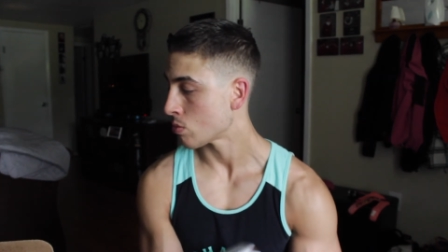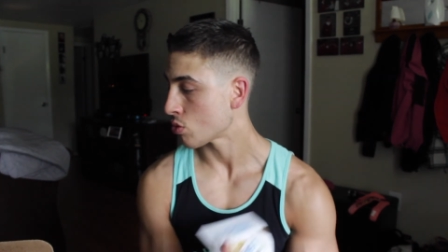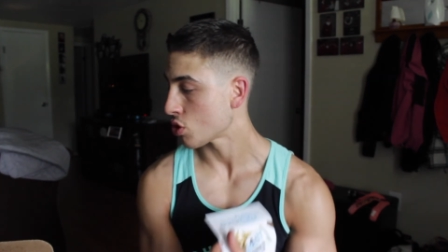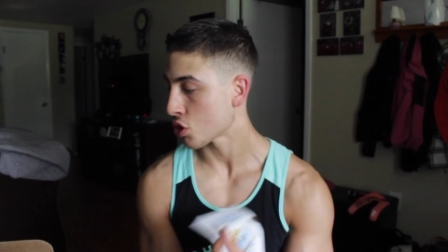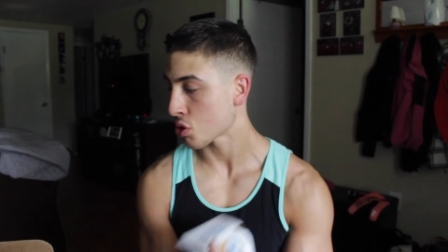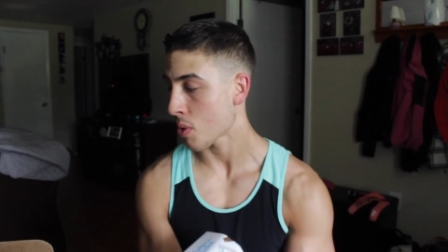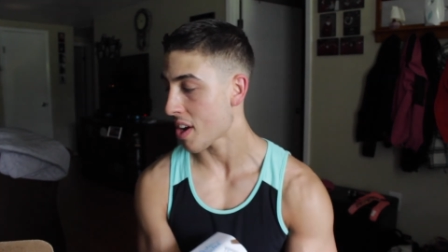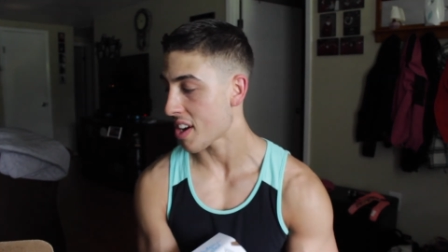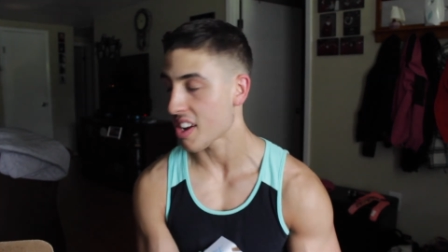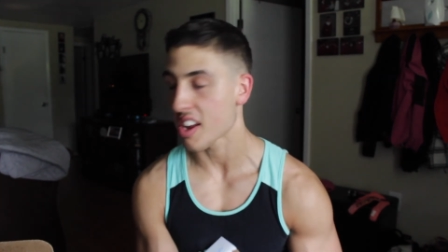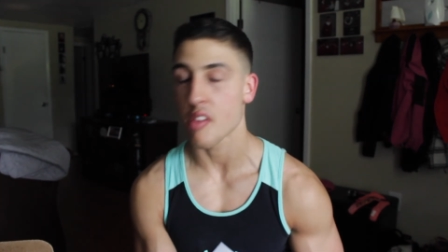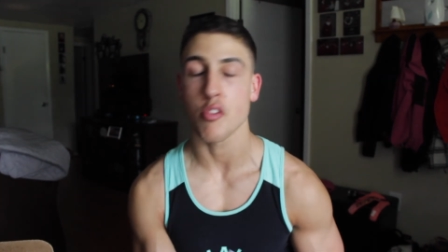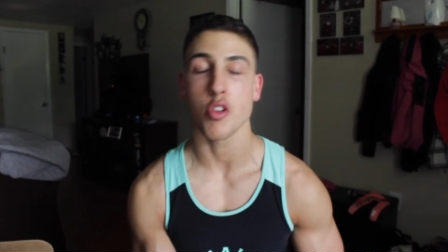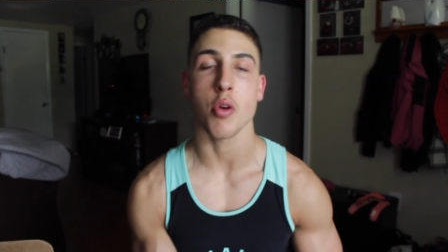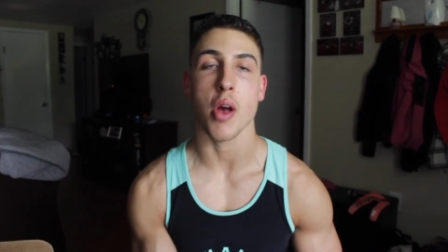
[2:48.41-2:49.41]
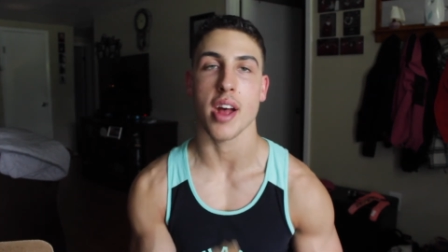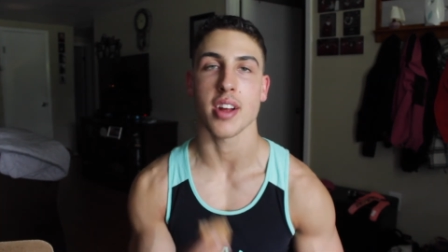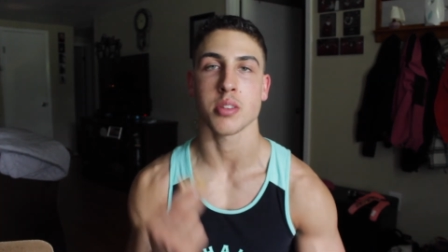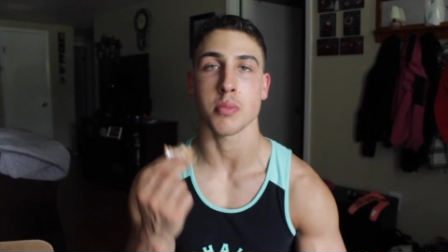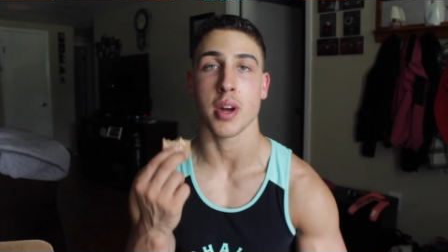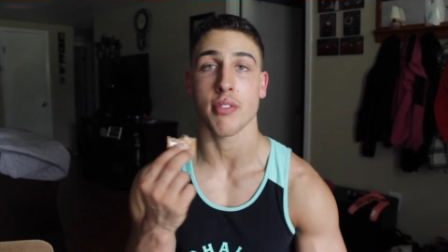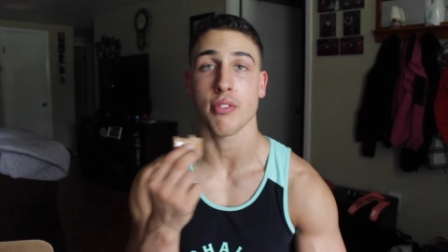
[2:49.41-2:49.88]
Just wanted to give you
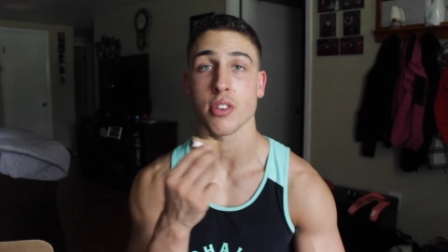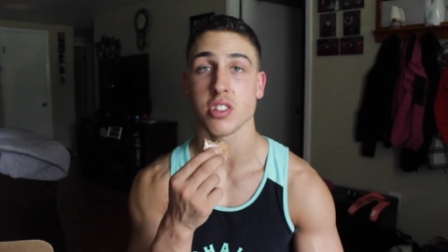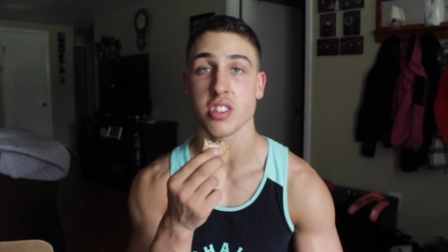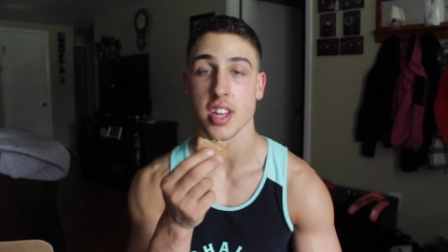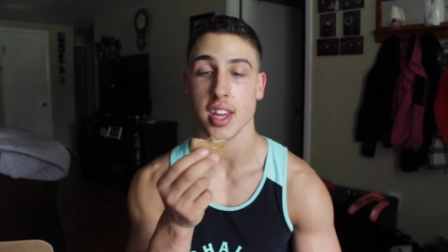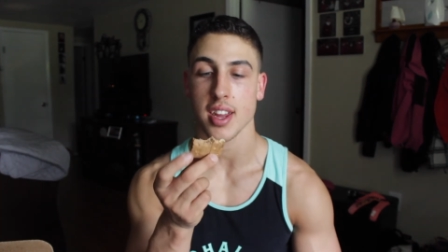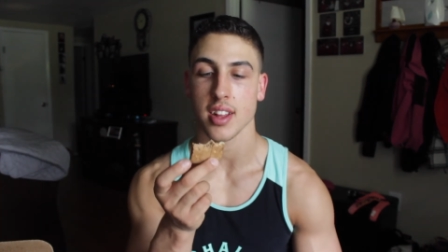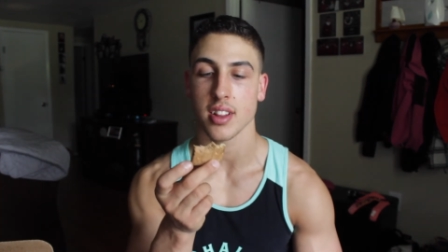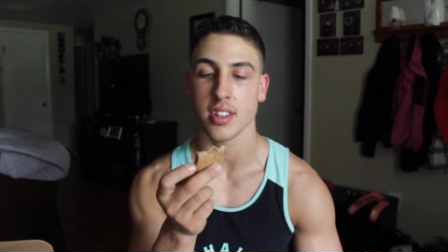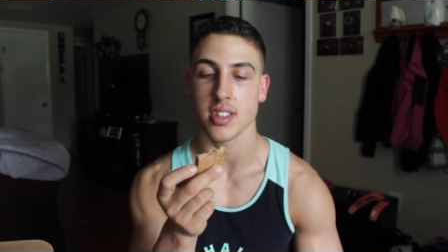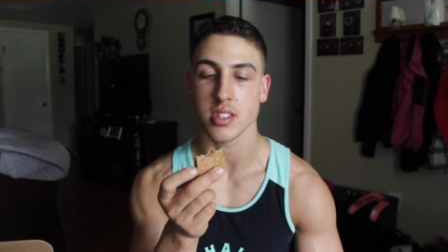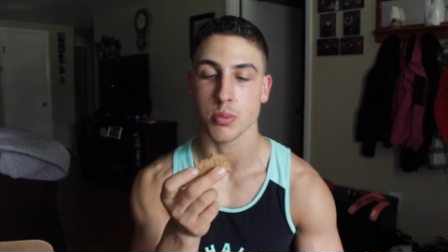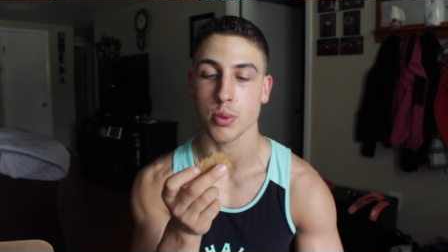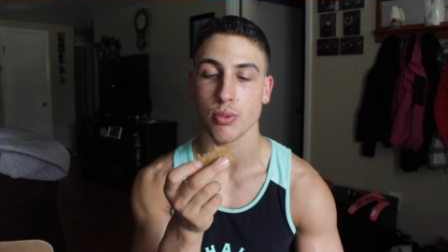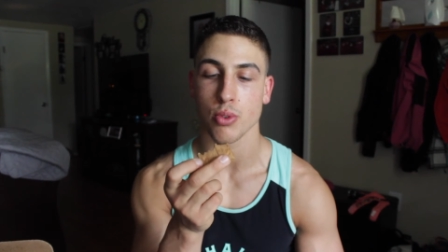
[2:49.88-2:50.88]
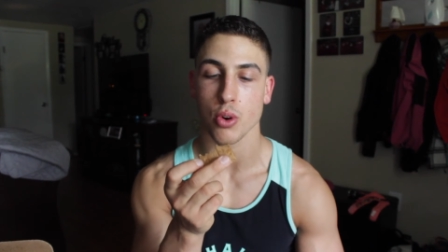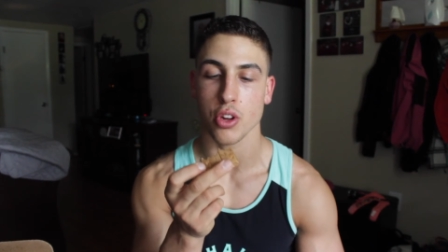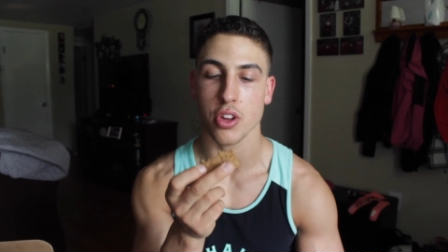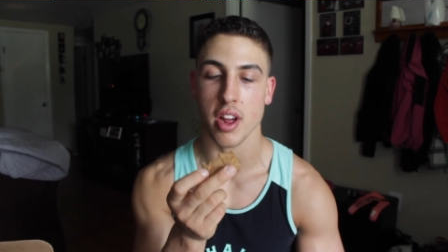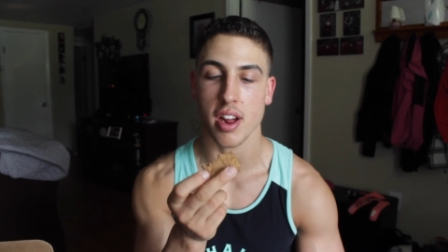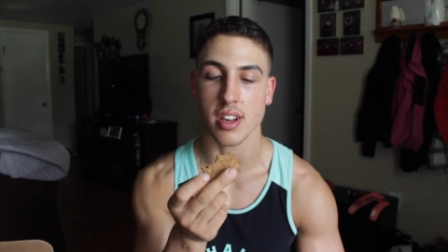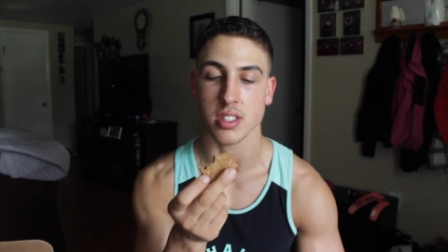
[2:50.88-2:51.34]
guys my first take on these before
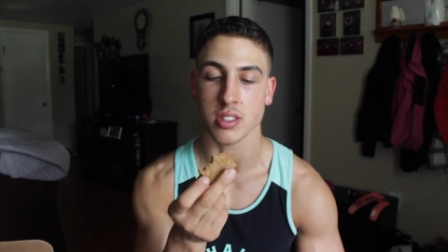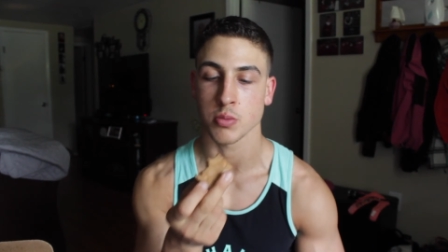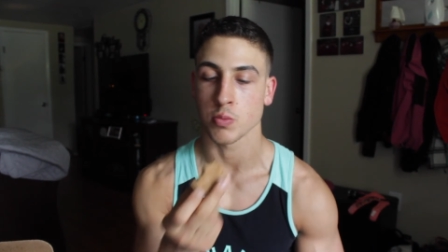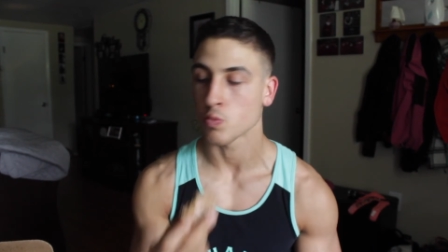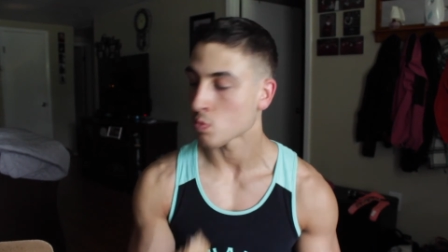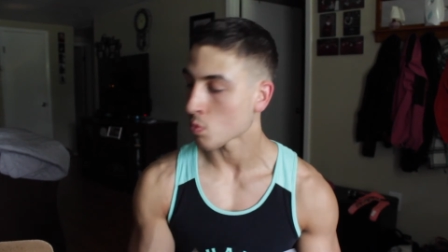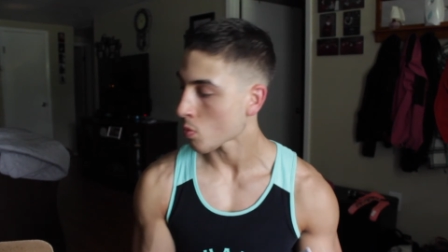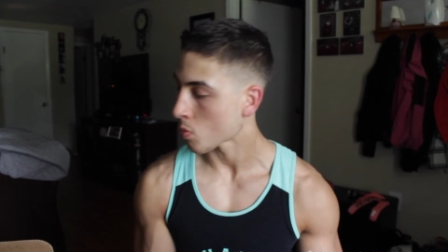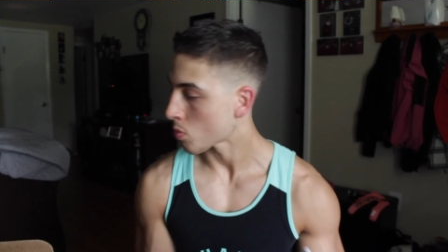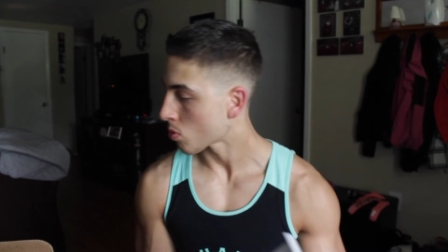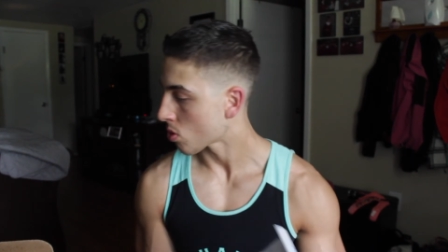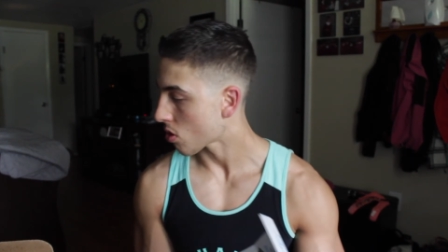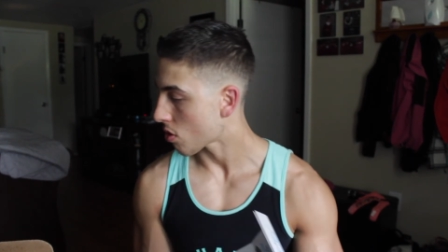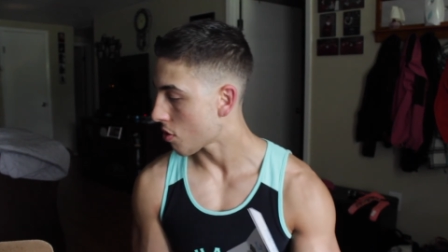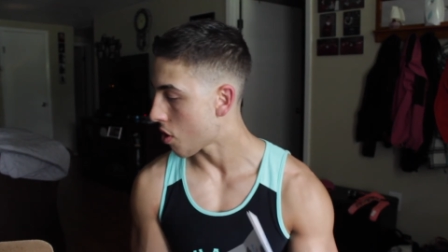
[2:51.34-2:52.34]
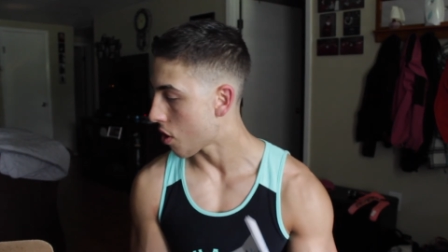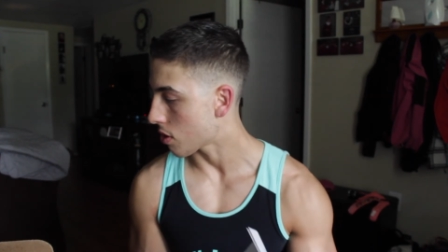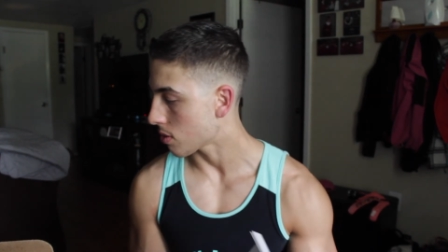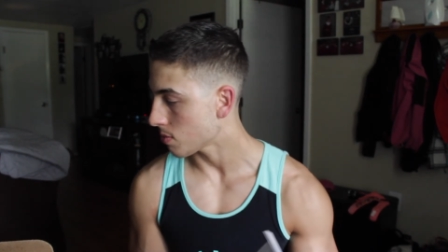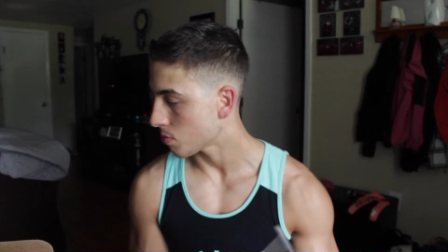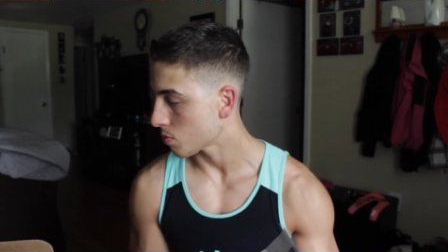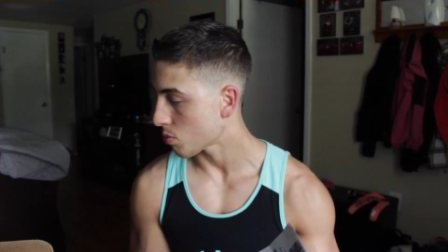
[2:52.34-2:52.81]
you guys, you
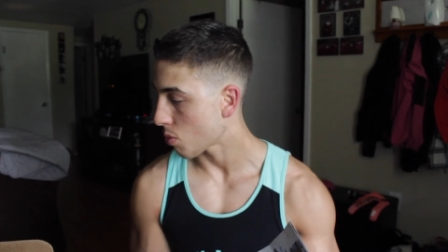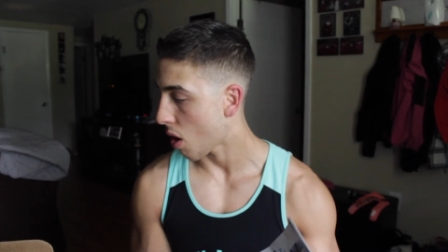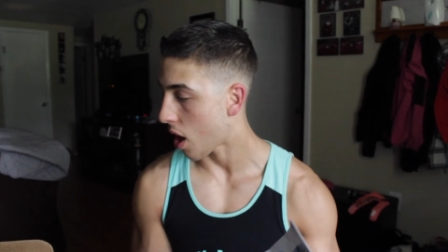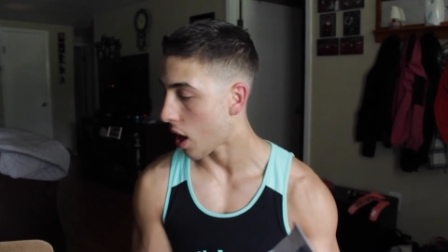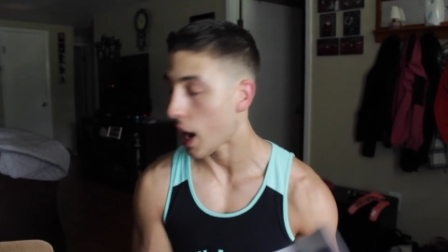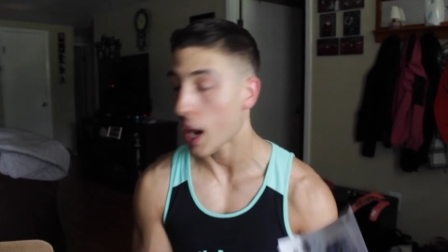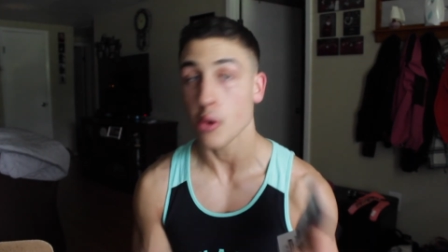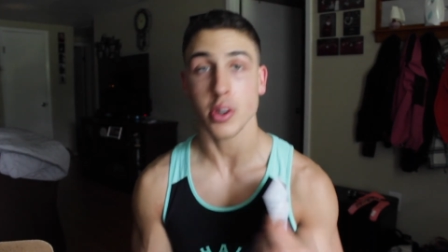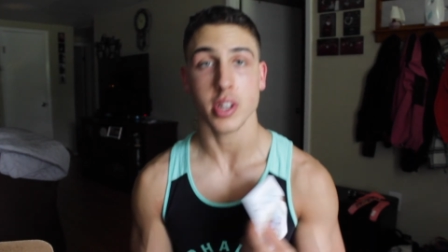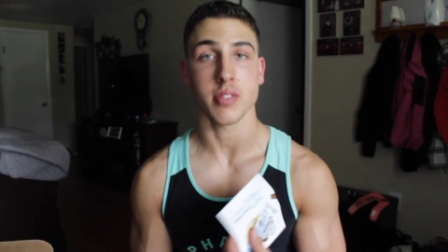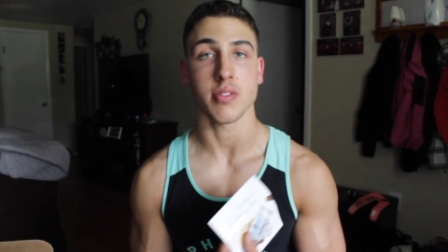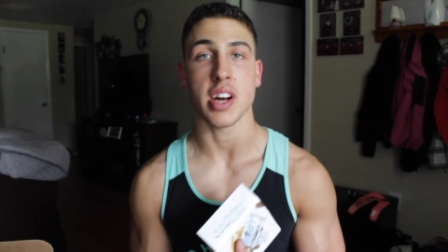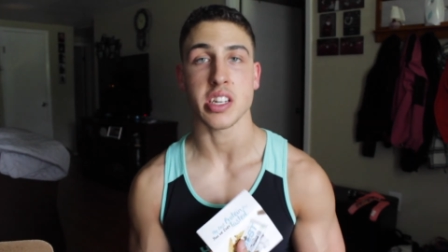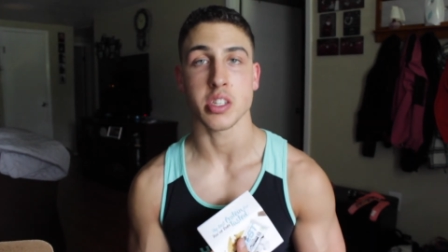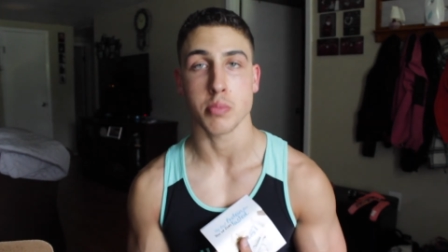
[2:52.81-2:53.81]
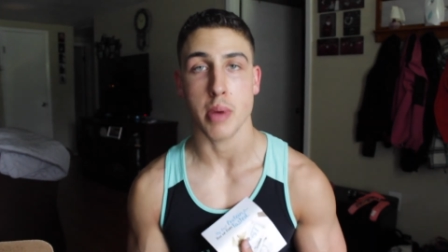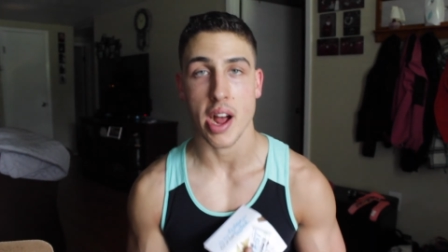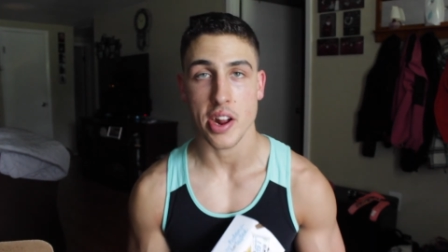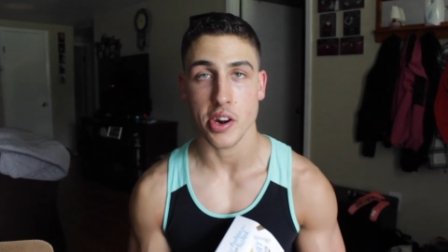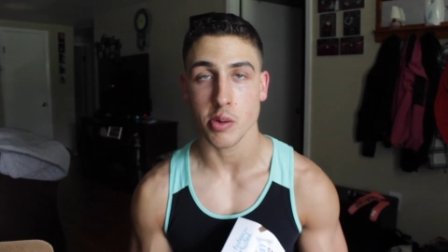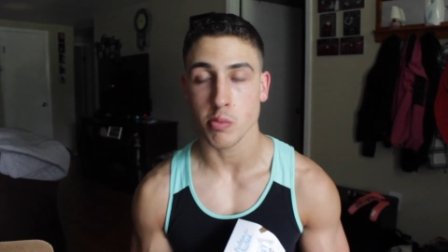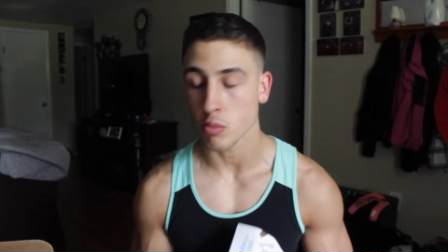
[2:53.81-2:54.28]
know, I would advise
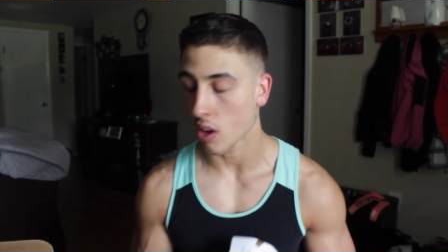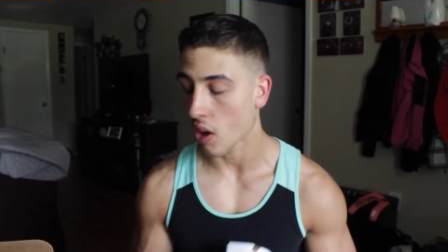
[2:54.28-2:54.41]
buying them.